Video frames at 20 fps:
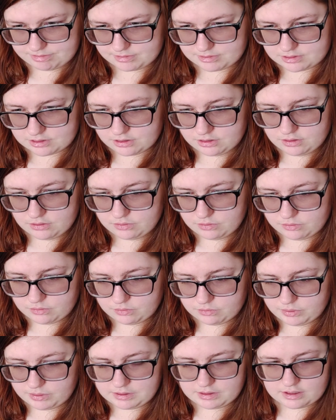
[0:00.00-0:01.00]

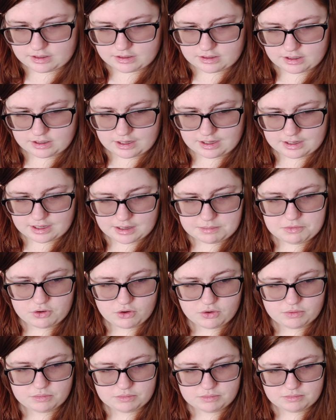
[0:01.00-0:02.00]
So when I came
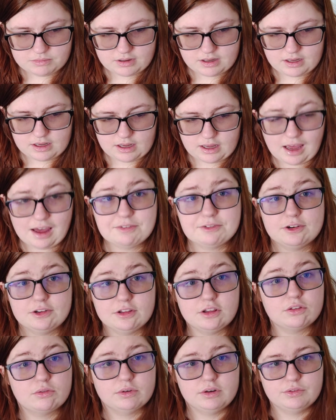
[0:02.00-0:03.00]
home after
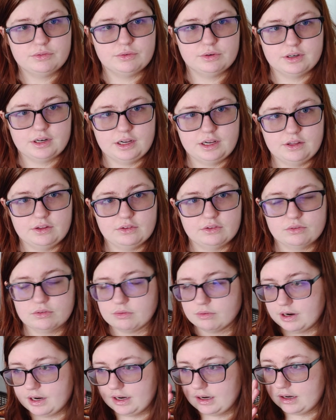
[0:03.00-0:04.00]
the three to four days,
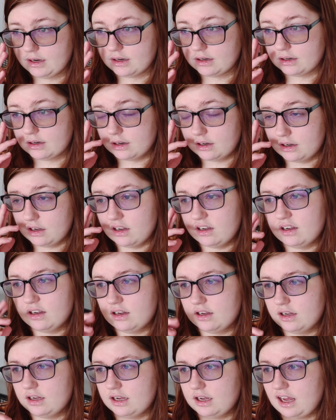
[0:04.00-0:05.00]
right?
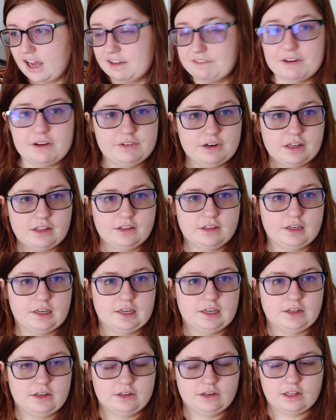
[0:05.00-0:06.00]
I found
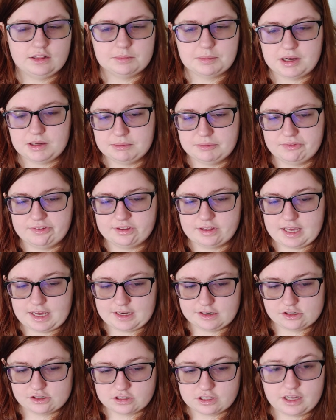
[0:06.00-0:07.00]
Elliot at the bottom of his
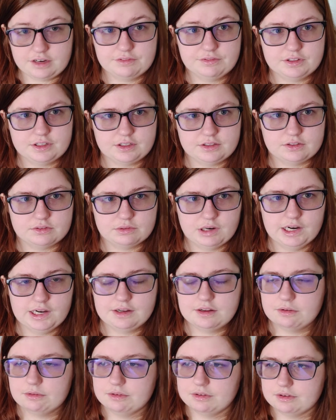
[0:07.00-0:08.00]
cage, lifeless.
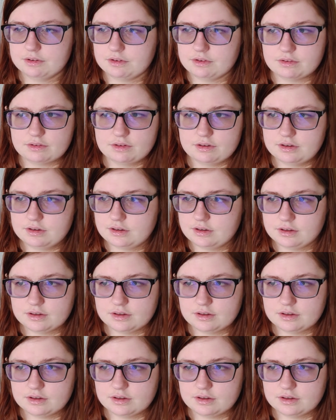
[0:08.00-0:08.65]
Right? It was.